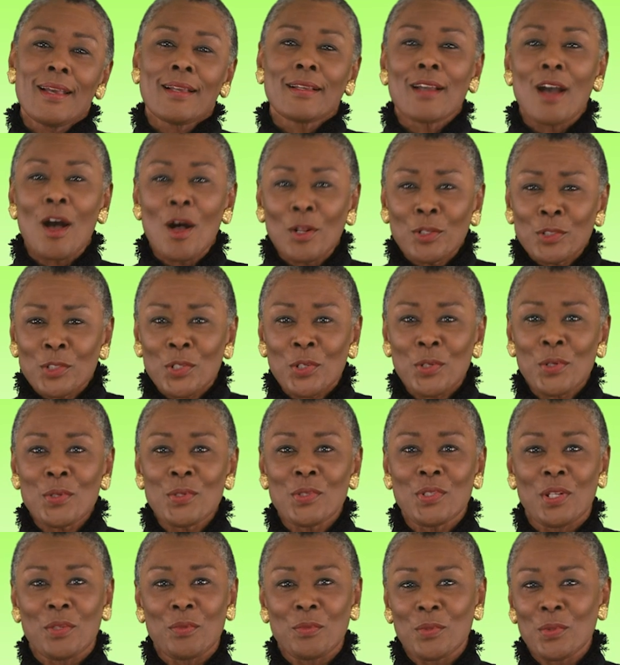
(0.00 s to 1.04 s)

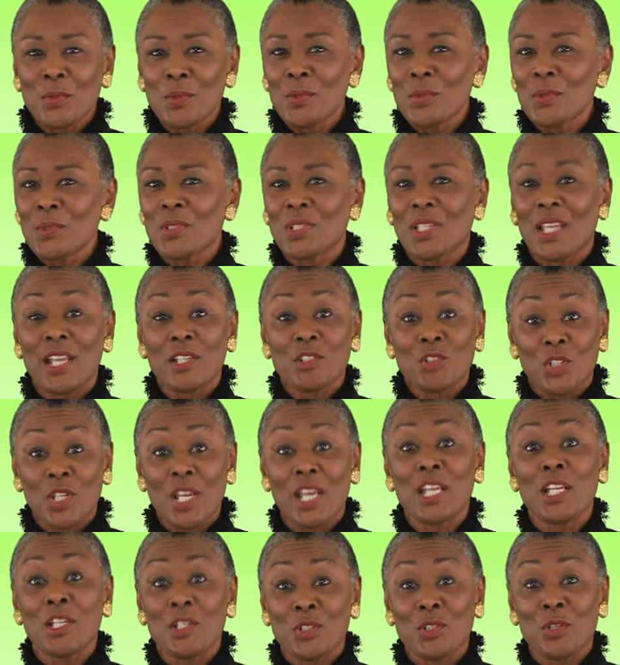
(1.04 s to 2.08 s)
Cultures and rules can
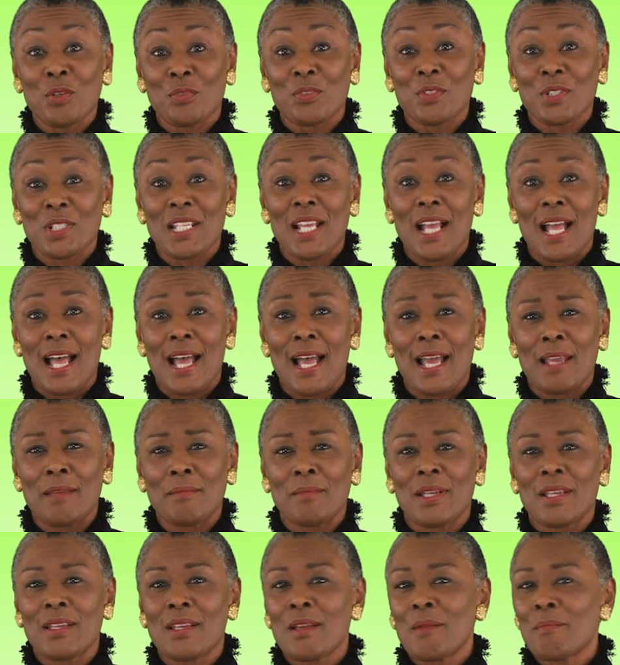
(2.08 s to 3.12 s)
change over
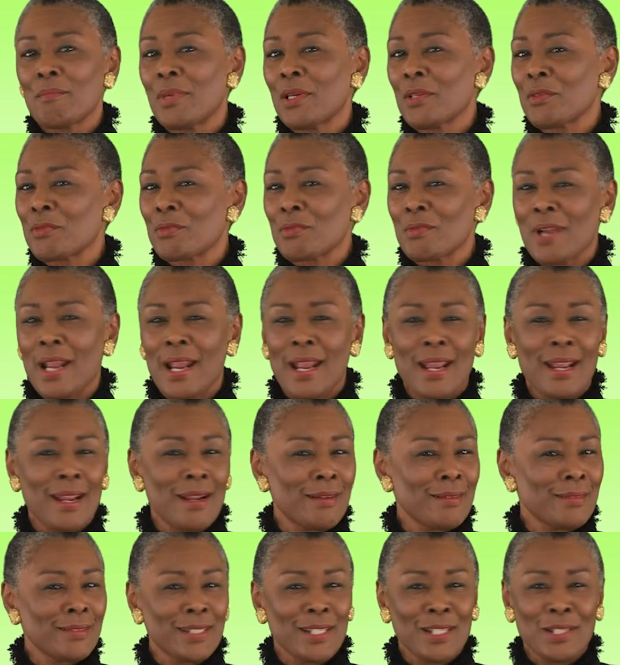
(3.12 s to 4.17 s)
time, but
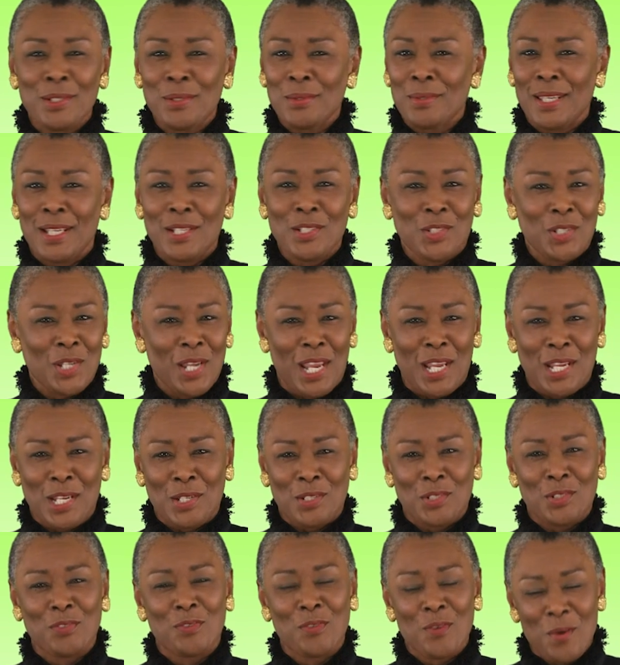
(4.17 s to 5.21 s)
rarely do they
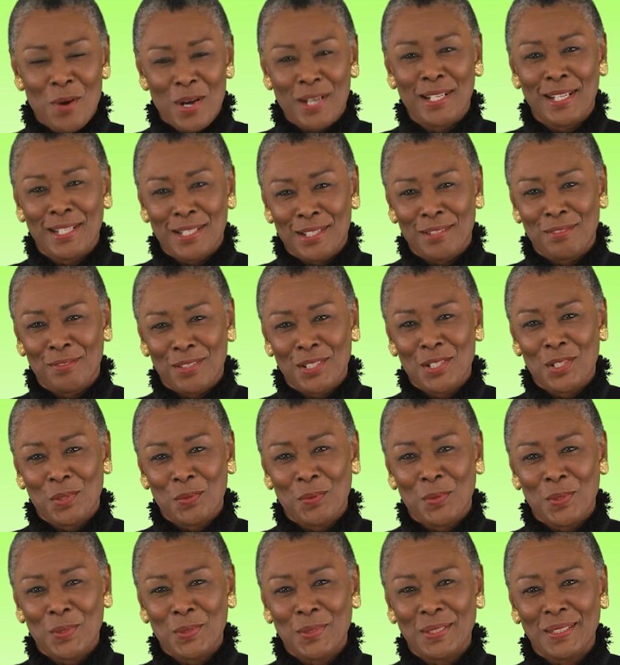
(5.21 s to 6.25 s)
change for an
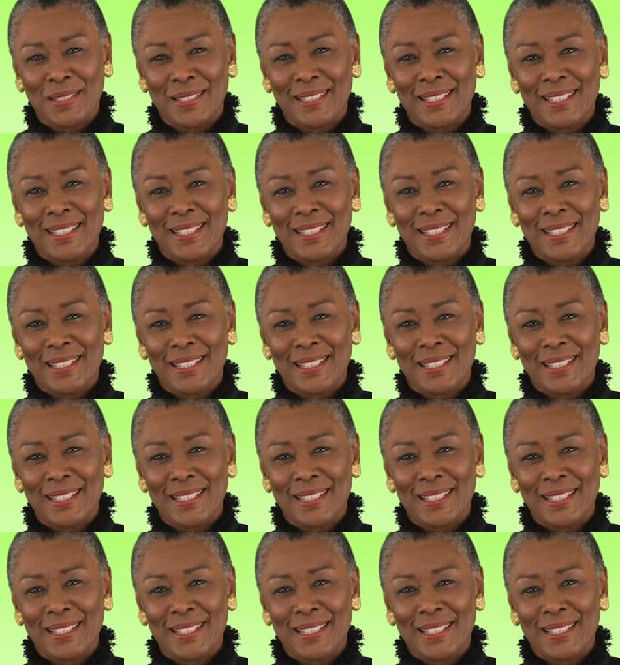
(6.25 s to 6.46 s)
individual.